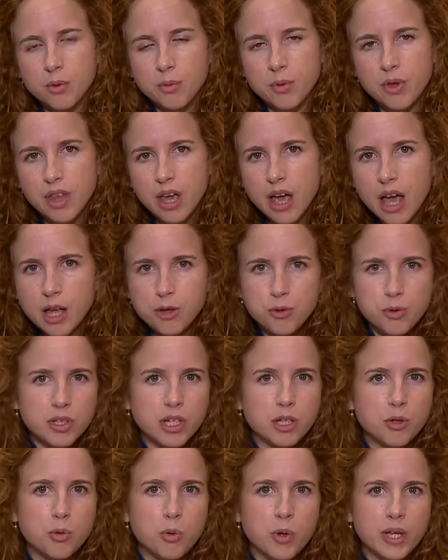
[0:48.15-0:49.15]
with
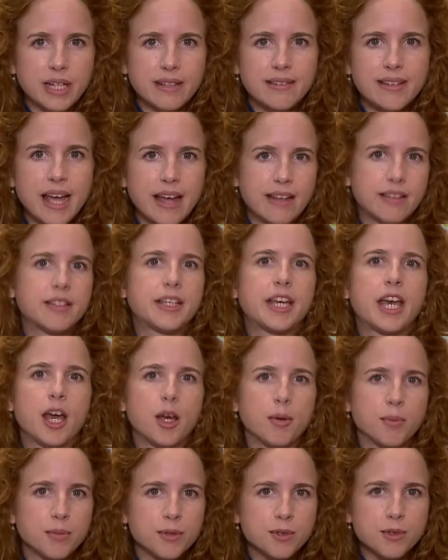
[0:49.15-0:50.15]
120 tent
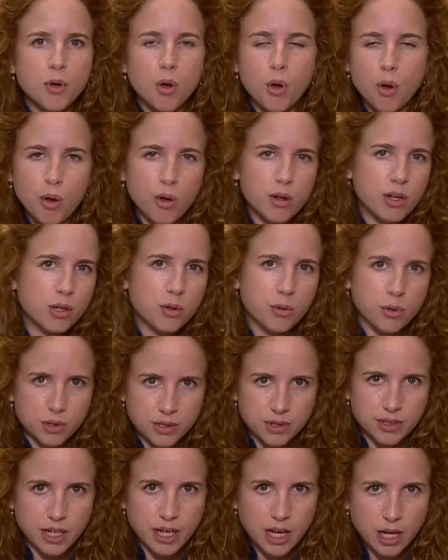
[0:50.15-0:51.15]
camps all
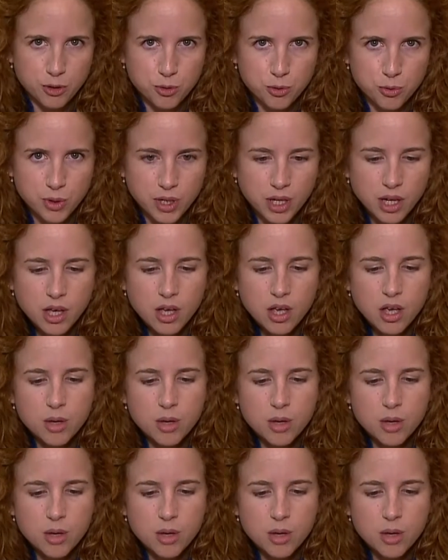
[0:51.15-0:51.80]
across the country,